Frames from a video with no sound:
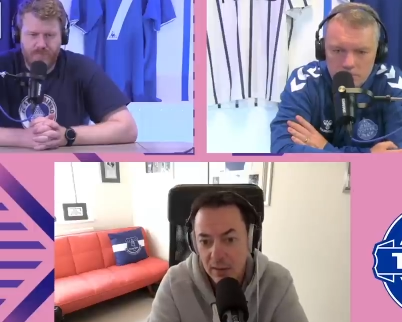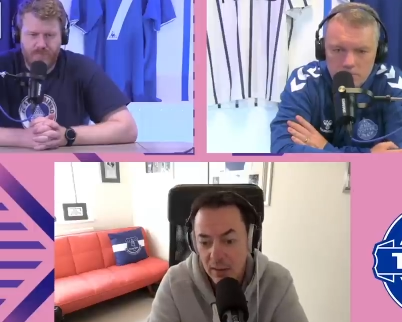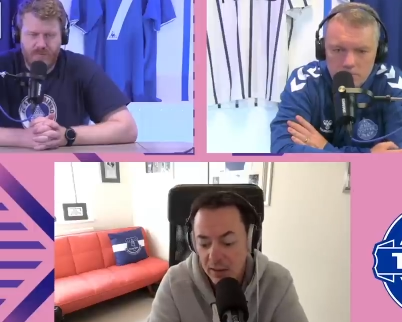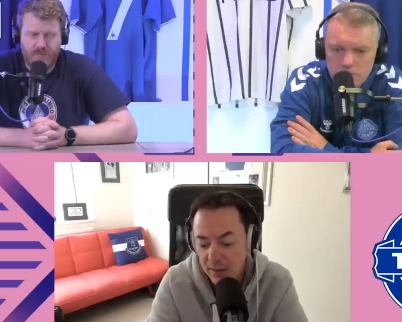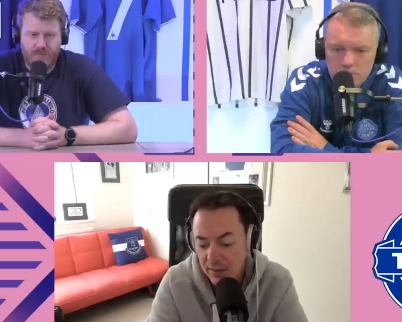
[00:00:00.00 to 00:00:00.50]

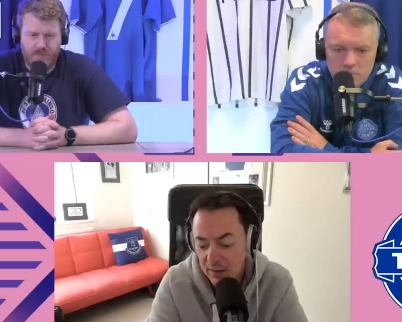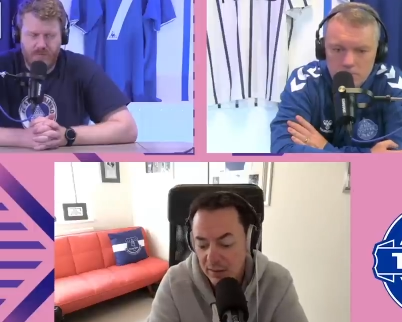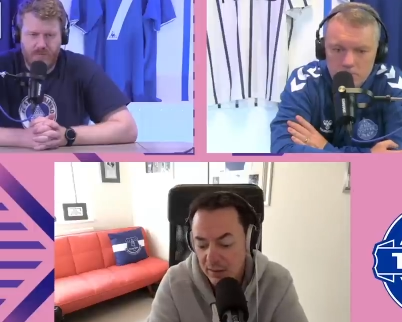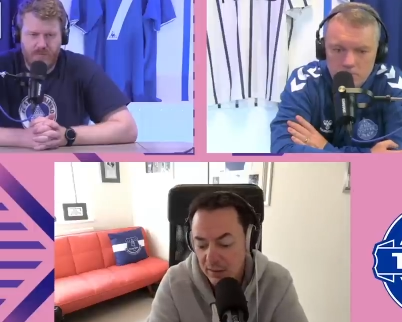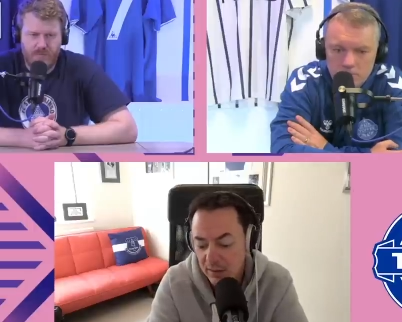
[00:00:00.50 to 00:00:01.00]
Speaker 1: Mm. And I mm.
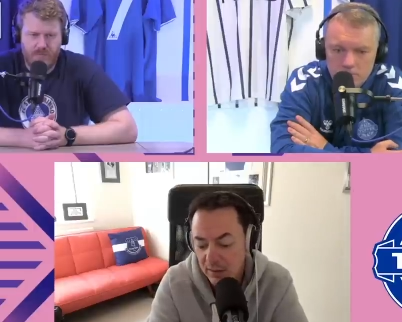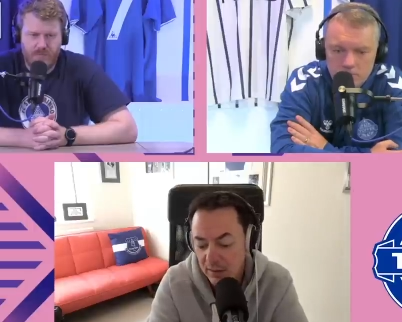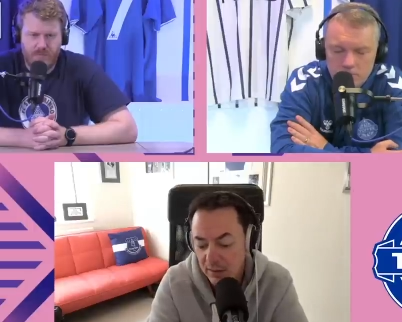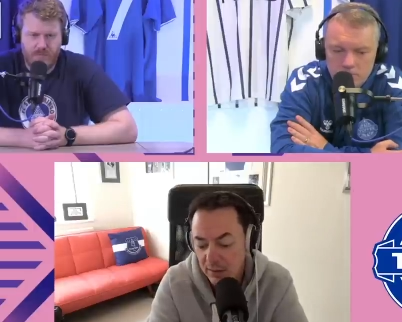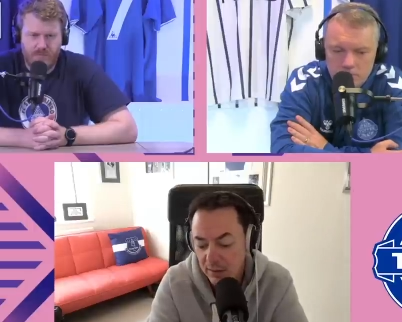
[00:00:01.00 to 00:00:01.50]
think that
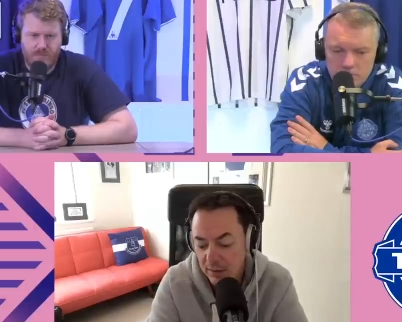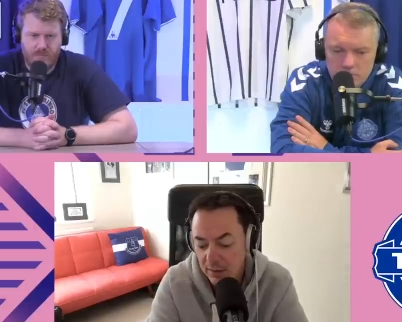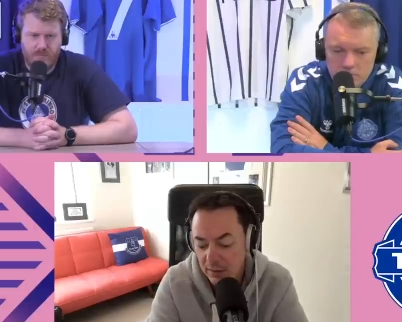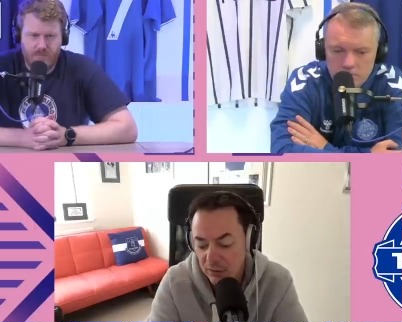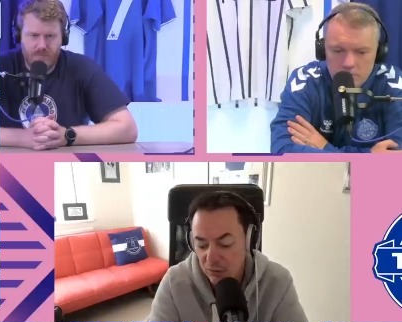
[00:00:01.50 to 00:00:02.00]

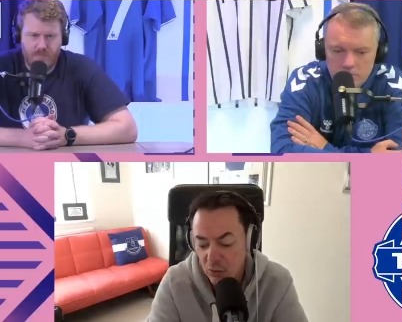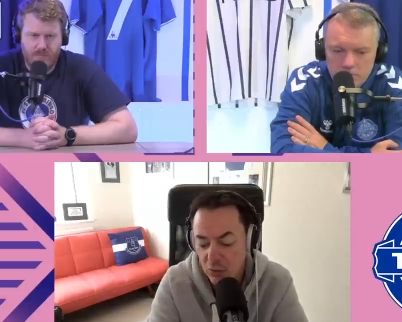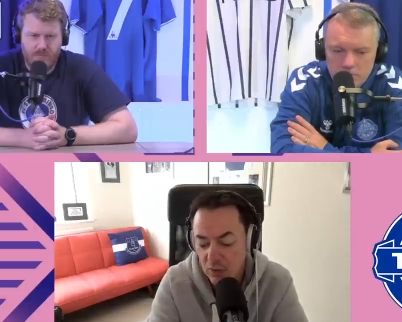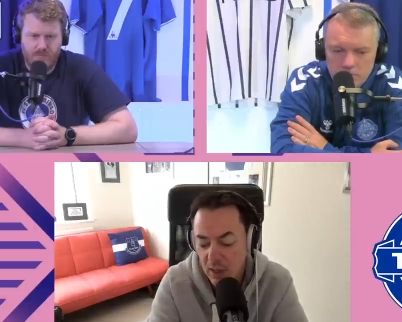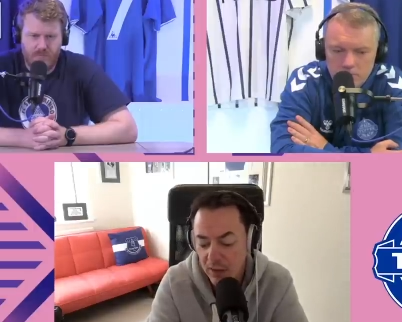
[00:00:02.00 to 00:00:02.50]
the
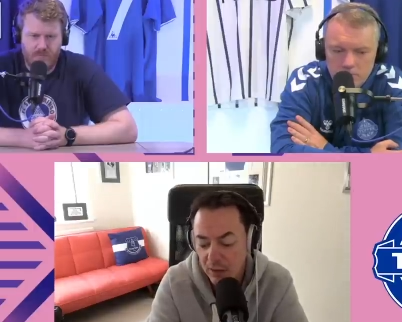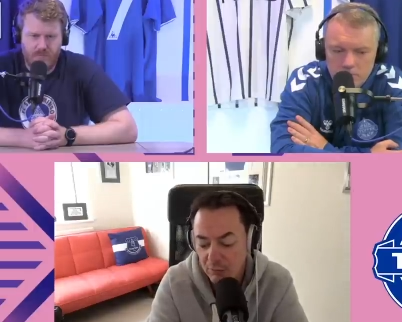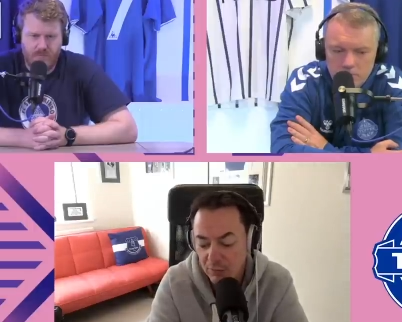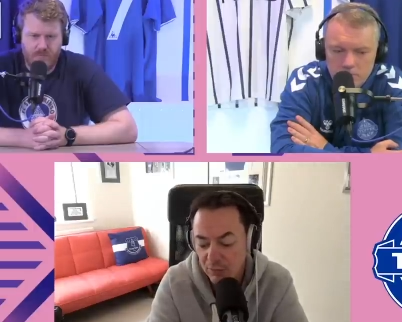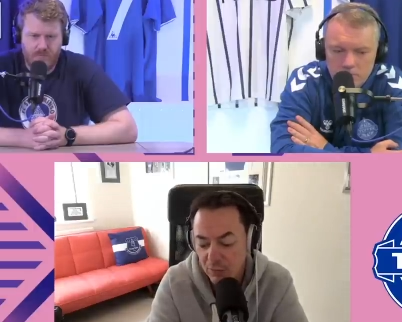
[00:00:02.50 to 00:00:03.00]
scoreline and
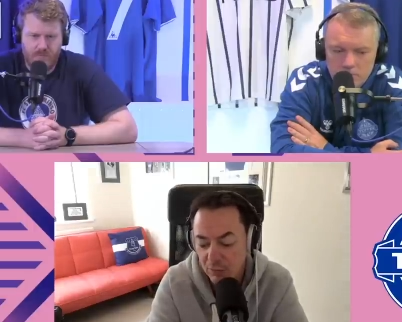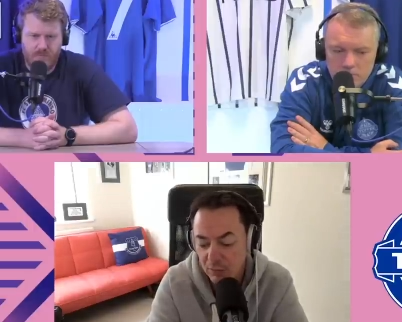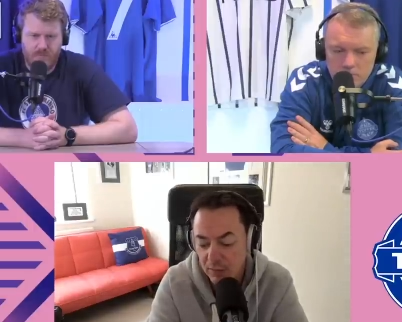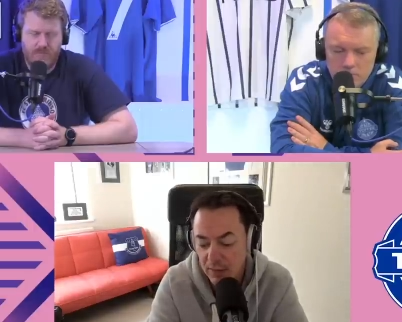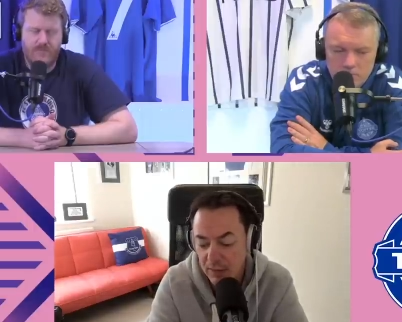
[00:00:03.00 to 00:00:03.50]
the
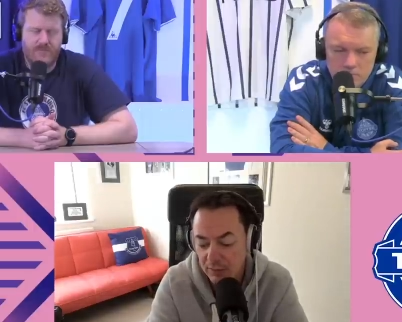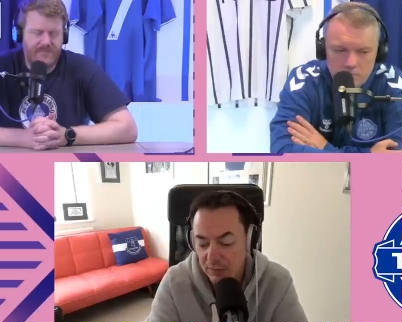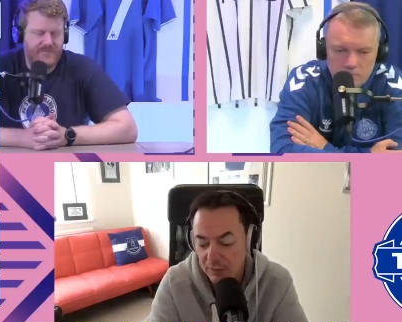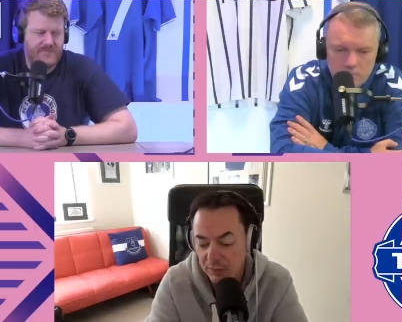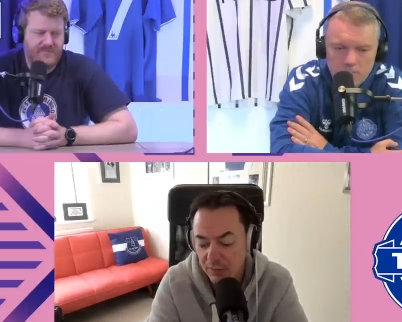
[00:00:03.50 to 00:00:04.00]
result
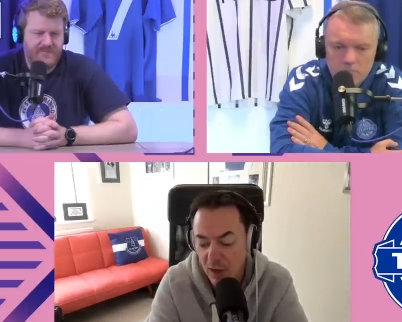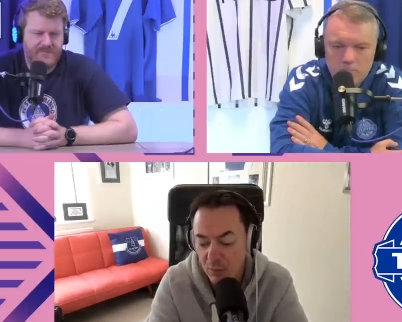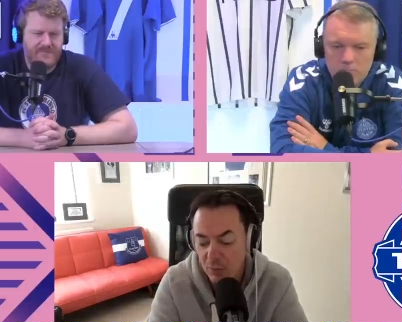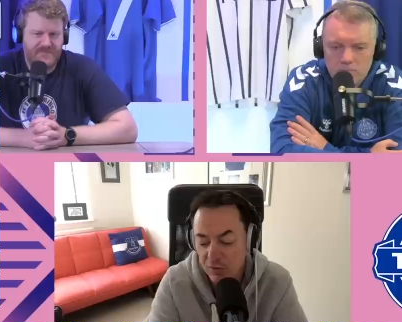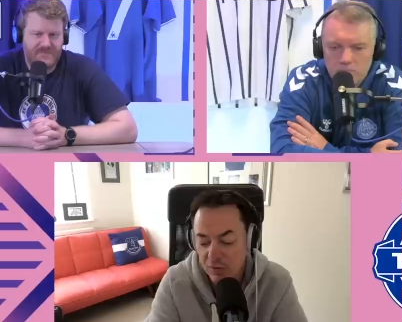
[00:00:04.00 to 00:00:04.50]
is far
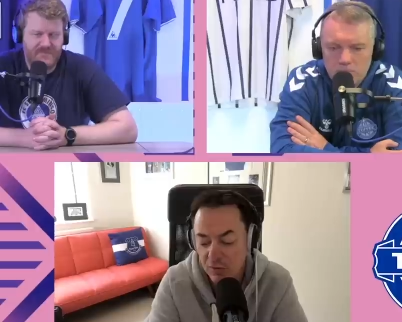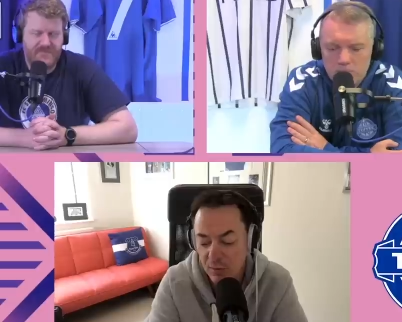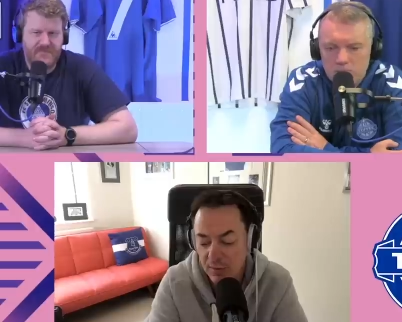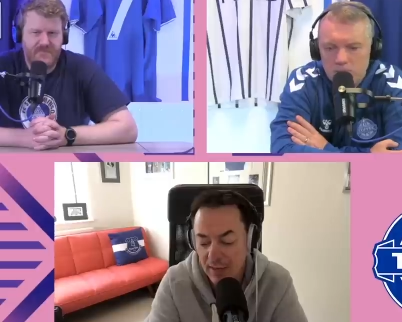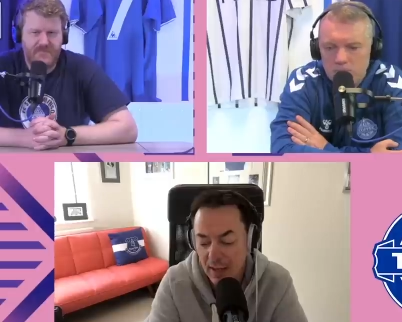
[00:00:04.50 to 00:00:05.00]
more to
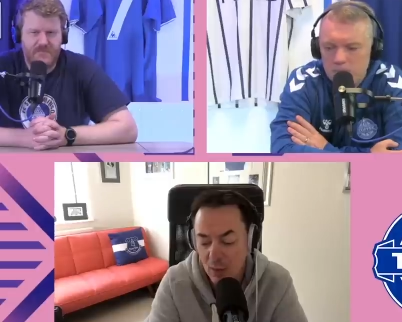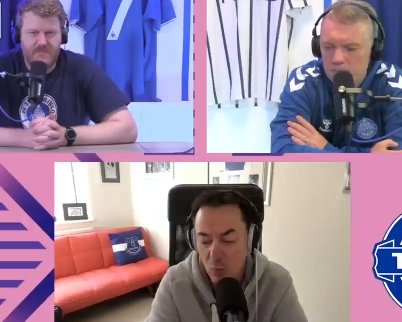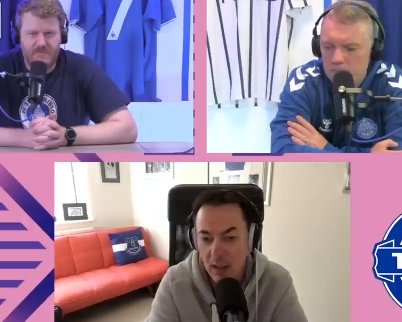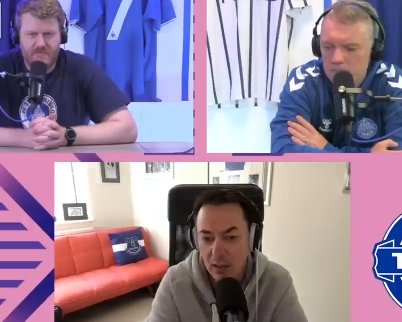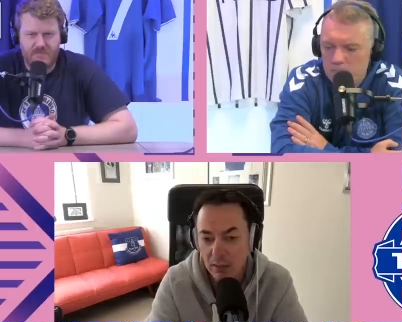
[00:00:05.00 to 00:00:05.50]
do with how
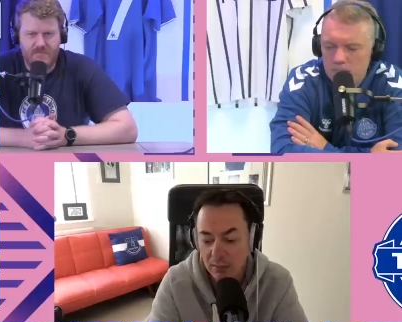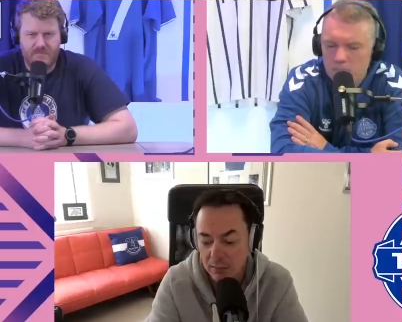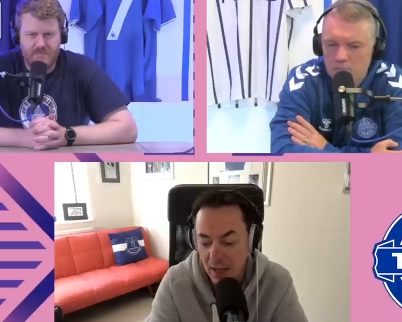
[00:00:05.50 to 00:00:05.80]
well